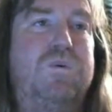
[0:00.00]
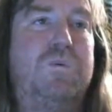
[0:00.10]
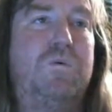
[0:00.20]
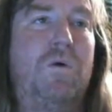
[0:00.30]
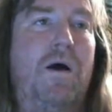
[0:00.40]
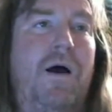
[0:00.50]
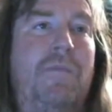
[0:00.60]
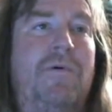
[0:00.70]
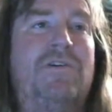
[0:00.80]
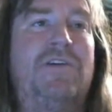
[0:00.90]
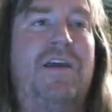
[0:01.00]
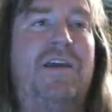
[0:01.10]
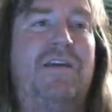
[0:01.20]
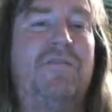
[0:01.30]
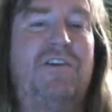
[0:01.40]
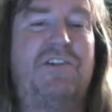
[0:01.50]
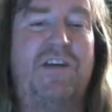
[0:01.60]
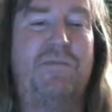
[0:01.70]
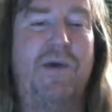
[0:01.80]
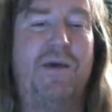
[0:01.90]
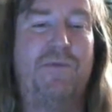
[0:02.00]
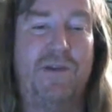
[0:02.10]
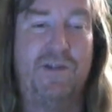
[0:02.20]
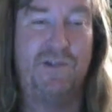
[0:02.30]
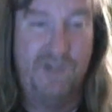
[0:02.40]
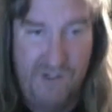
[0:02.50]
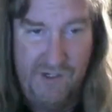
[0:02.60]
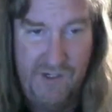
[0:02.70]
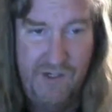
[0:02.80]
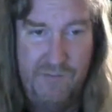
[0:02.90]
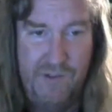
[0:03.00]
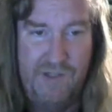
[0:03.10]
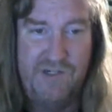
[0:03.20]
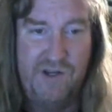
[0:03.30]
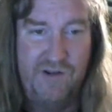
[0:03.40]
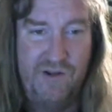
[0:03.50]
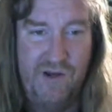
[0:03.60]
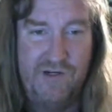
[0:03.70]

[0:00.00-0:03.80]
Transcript: I'm going to say give it a setback because the place is on lockdown.